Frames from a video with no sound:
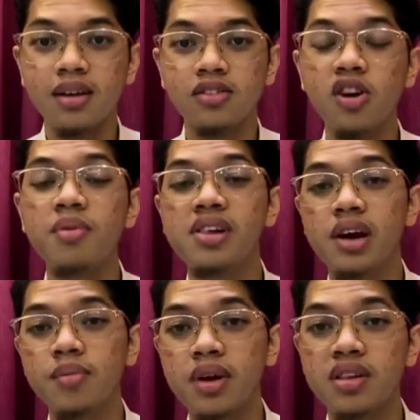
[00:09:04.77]
Job
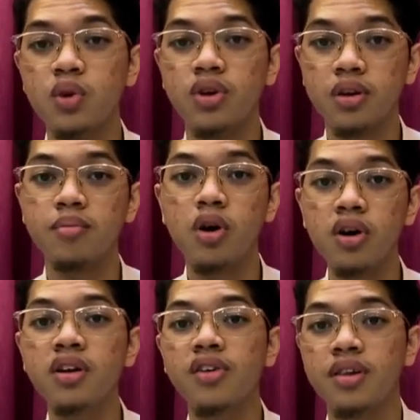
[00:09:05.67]
design makes the work more
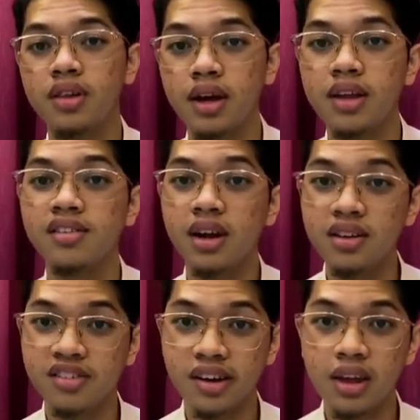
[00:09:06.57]
interesting and
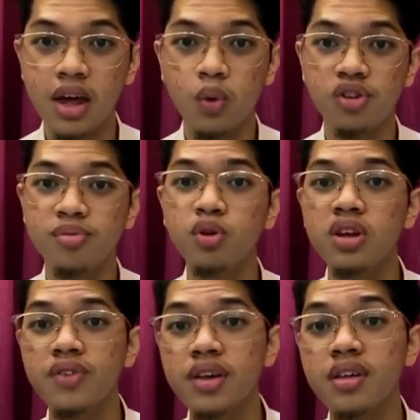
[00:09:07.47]
challenging, which
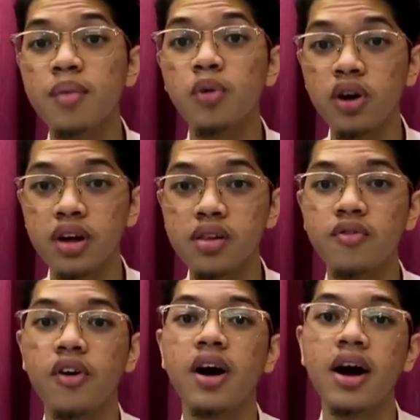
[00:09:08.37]
motivates the employees
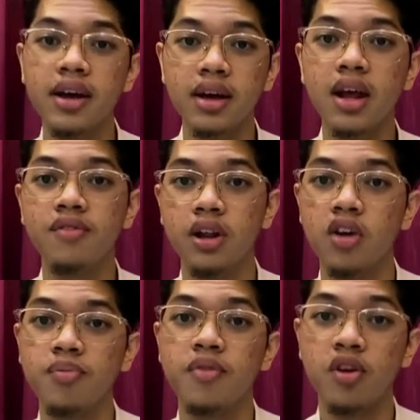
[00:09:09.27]
for a higher level
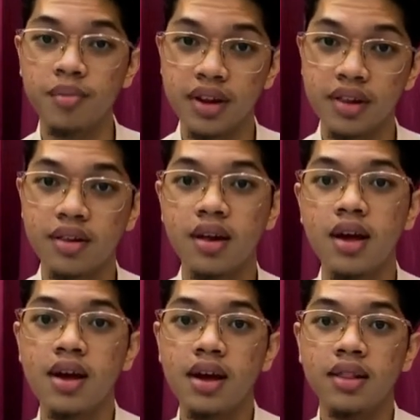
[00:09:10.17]
of performance.
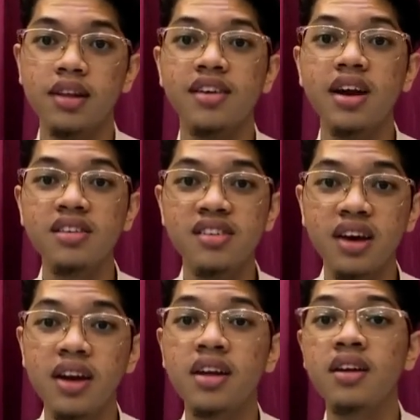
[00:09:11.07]
The challenging
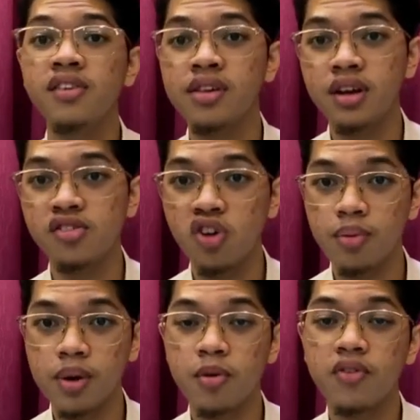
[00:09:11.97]
and interesting
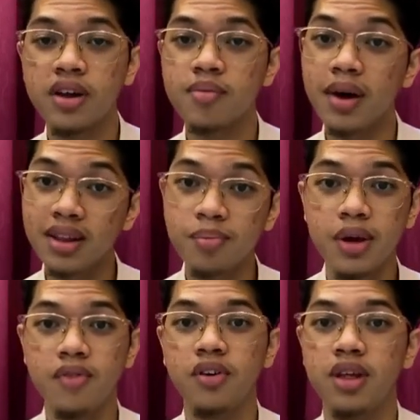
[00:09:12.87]
job provides better
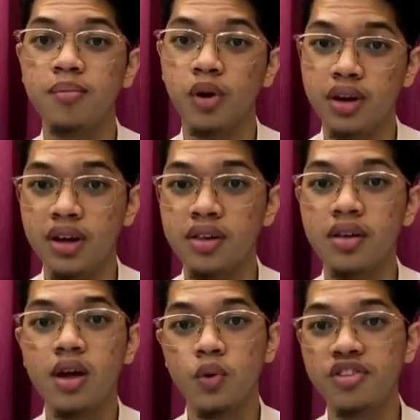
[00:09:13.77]
pay for the employees,
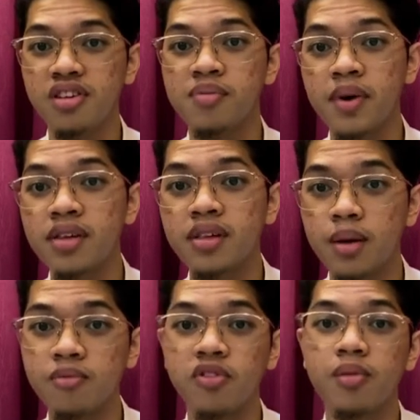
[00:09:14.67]
which inspires
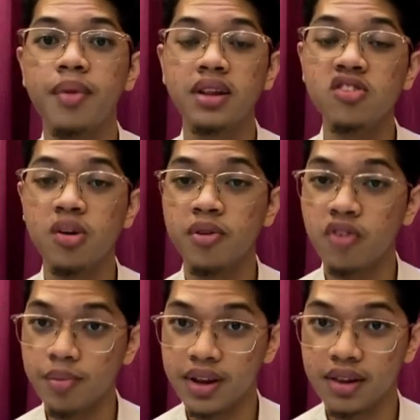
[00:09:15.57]
them for better job
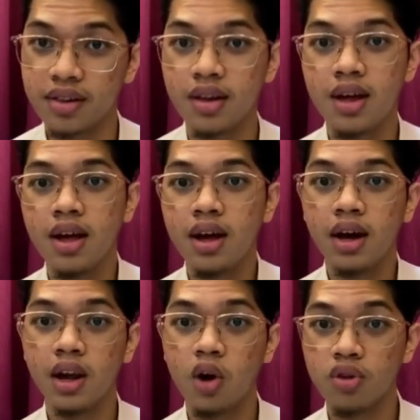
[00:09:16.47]
performance.
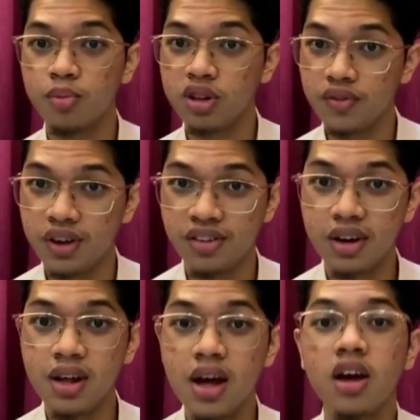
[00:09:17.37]
Along with
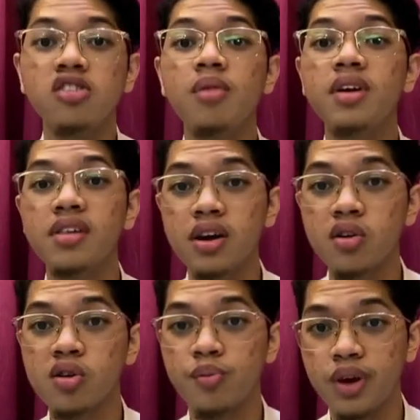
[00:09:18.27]
motivation, job design
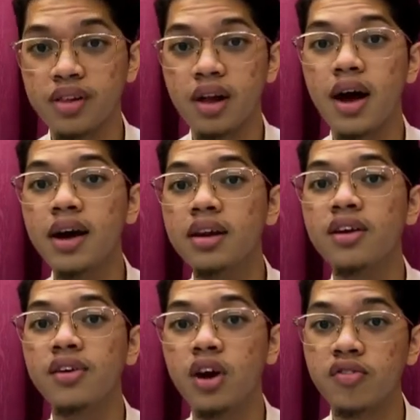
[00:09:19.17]
also brings high
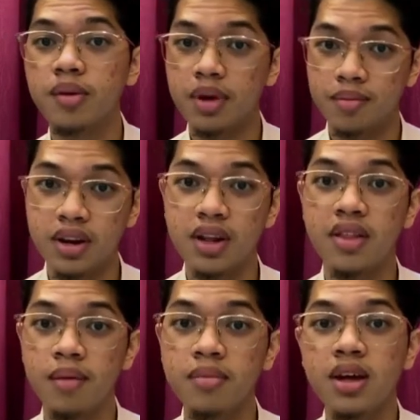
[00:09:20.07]
degree of commitment in
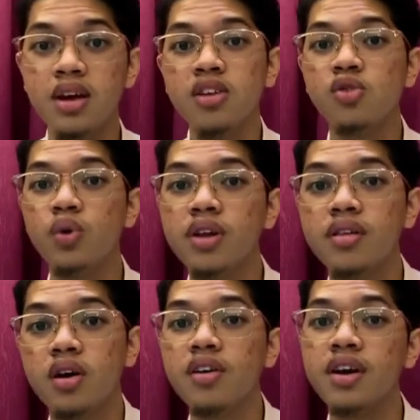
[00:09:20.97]
them towards
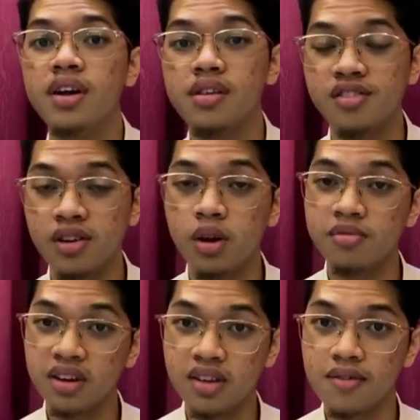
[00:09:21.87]
organizational
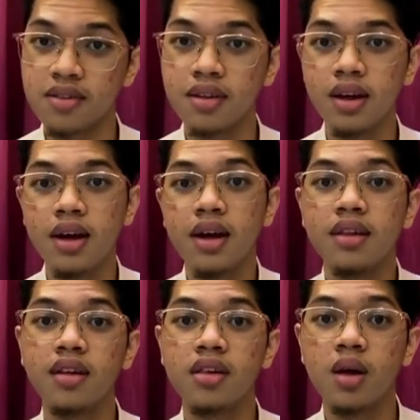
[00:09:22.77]
objectives.
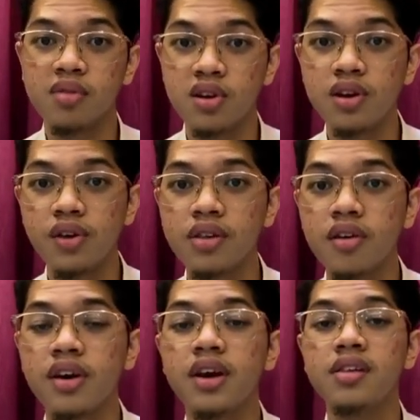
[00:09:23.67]
This helps to increase
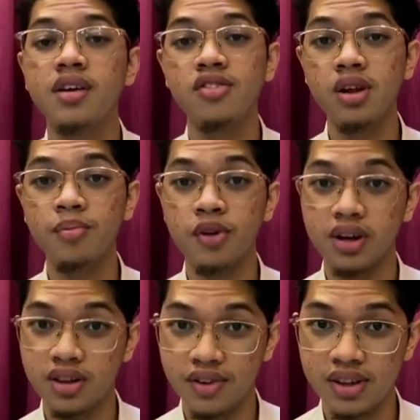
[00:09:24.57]
organizational
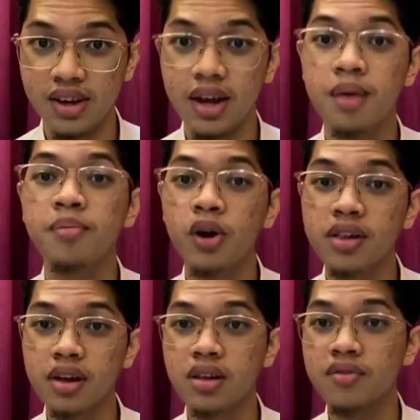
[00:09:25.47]
productivity and employee
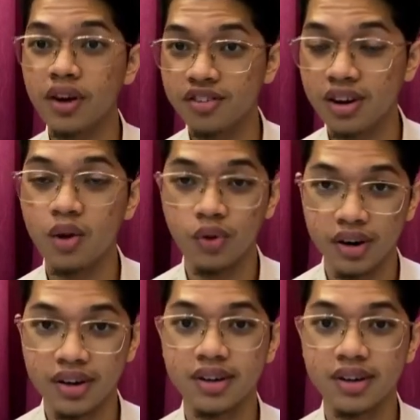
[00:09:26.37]
satisfaction at work.